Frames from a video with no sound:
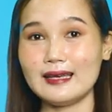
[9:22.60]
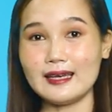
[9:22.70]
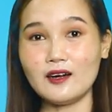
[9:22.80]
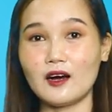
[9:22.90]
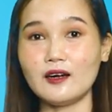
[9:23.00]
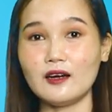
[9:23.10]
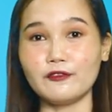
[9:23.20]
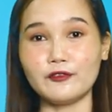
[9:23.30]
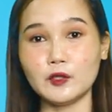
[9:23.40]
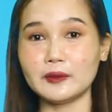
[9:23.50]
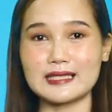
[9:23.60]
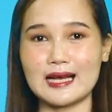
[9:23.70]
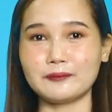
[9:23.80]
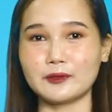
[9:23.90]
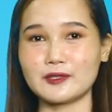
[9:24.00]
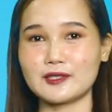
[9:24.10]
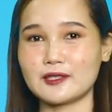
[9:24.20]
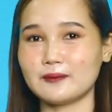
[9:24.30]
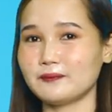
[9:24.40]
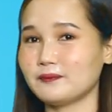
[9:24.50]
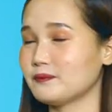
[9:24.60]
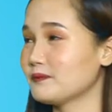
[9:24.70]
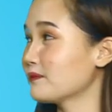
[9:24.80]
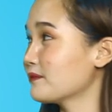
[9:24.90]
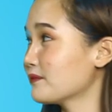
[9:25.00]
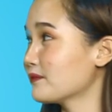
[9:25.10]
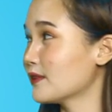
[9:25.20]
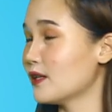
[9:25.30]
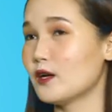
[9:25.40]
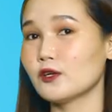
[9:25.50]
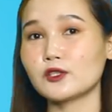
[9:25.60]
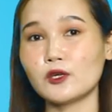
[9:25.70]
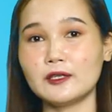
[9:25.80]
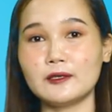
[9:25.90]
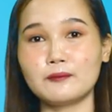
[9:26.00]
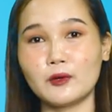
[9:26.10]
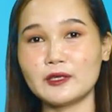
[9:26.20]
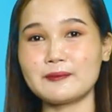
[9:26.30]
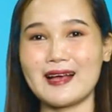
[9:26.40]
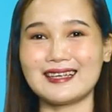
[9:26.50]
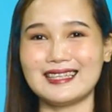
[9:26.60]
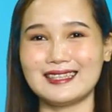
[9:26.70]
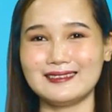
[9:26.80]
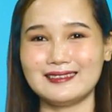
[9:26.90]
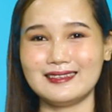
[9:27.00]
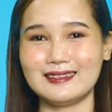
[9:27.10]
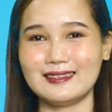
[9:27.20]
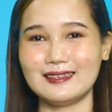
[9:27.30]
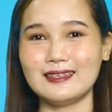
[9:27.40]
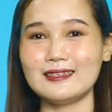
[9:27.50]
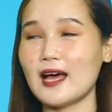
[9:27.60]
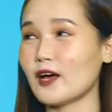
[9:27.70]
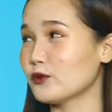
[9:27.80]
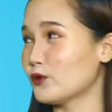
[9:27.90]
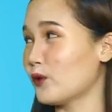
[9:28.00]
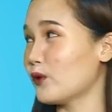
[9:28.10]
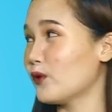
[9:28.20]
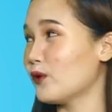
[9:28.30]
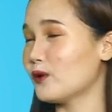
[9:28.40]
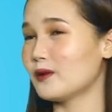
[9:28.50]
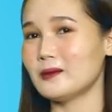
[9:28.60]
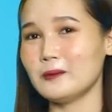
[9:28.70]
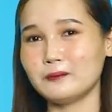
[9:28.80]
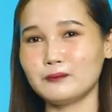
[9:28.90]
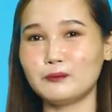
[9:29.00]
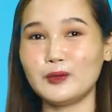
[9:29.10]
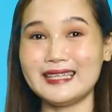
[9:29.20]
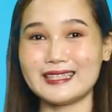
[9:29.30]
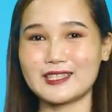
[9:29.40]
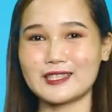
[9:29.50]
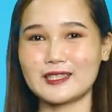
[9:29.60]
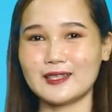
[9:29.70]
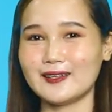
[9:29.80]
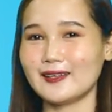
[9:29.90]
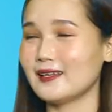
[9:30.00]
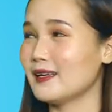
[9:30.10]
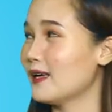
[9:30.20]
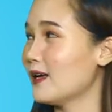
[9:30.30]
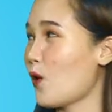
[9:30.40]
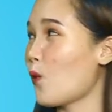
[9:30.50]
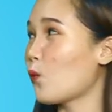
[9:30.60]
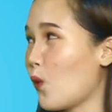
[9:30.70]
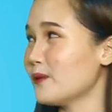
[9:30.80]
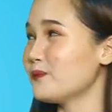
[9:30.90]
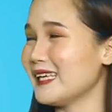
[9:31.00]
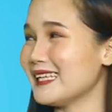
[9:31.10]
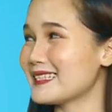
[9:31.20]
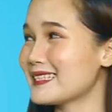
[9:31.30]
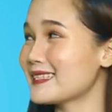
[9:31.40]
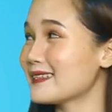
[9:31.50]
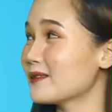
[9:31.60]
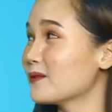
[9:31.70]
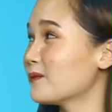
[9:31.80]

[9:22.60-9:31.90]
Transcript: Here are a few examples. Shonen boys manga Naruto bleach, One Piece,